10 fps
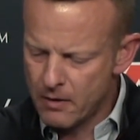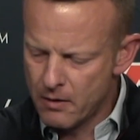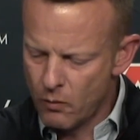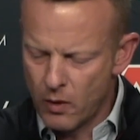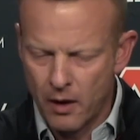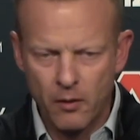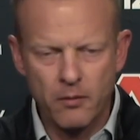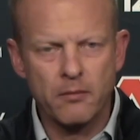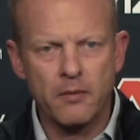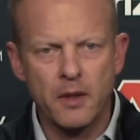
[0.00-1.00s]
where,
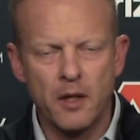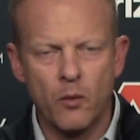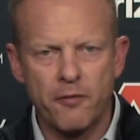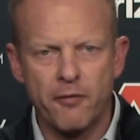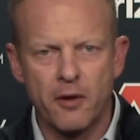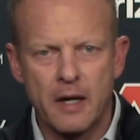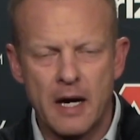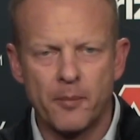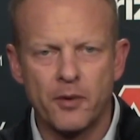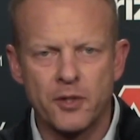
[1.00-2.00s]
you know, we feel
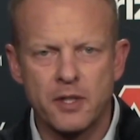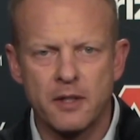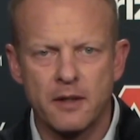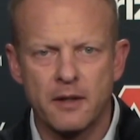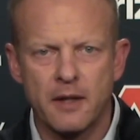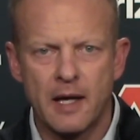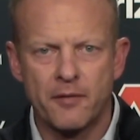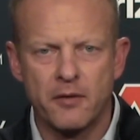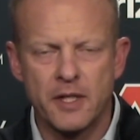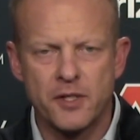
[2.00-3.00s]
accomplished
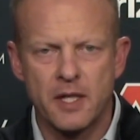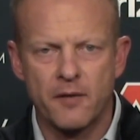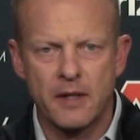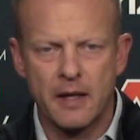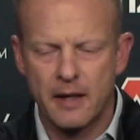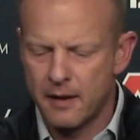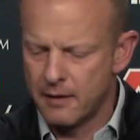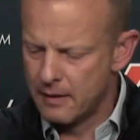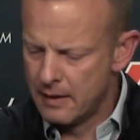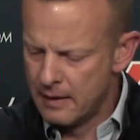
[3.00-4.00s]
after each and every day.
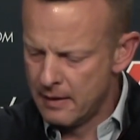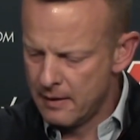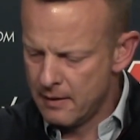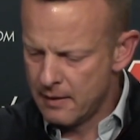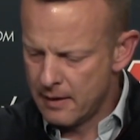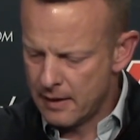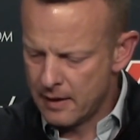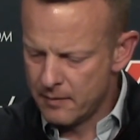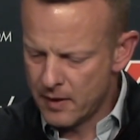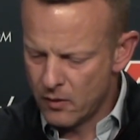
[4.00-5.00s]
And
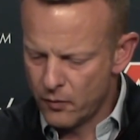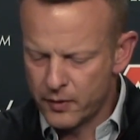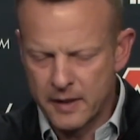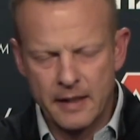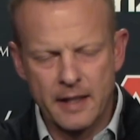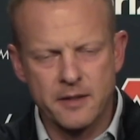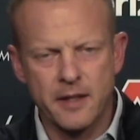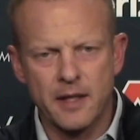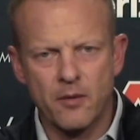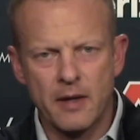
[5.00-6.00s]
hopefully the next
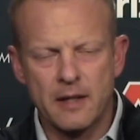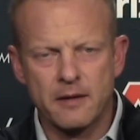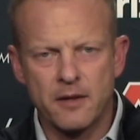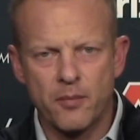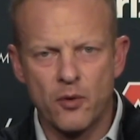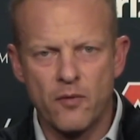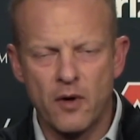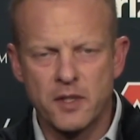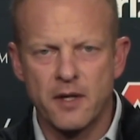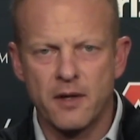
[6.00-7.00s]
day we're out there to prove
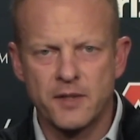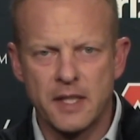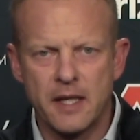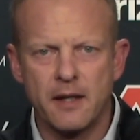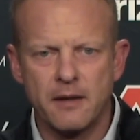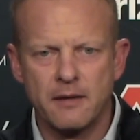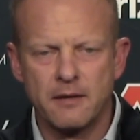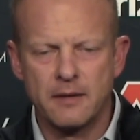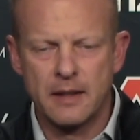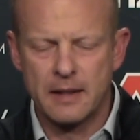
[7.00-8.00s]
ourselves again.
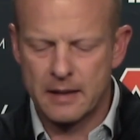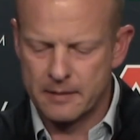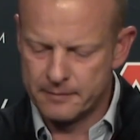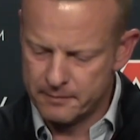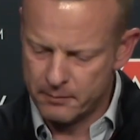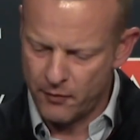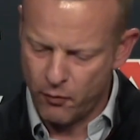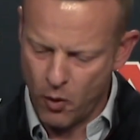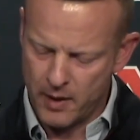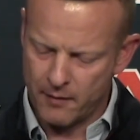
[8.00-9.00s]

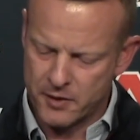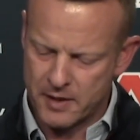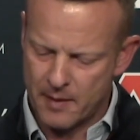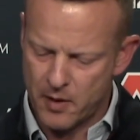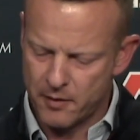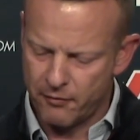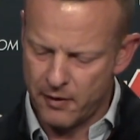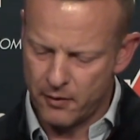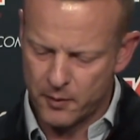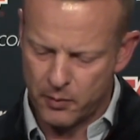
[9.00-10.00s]
Before we ever step on the
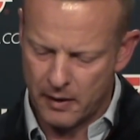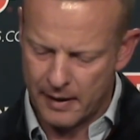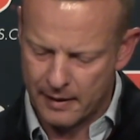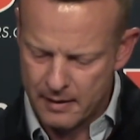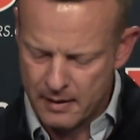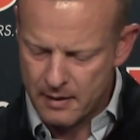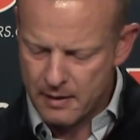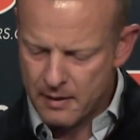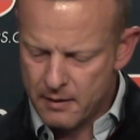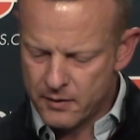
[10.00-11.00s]
field to play.
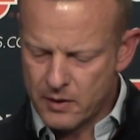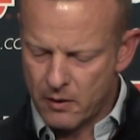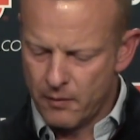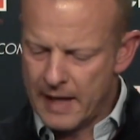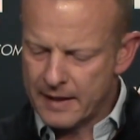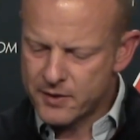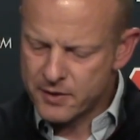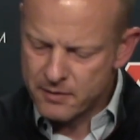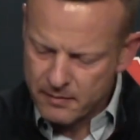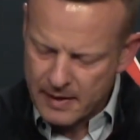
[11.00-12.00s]
So
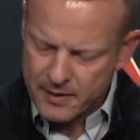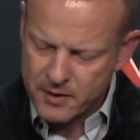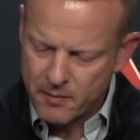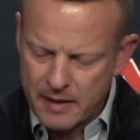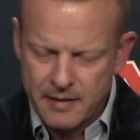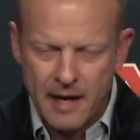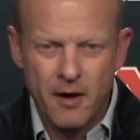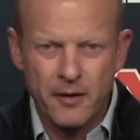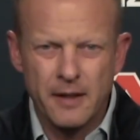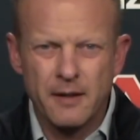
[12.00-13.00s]
that's the
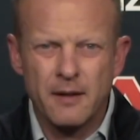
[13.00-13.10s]
mentality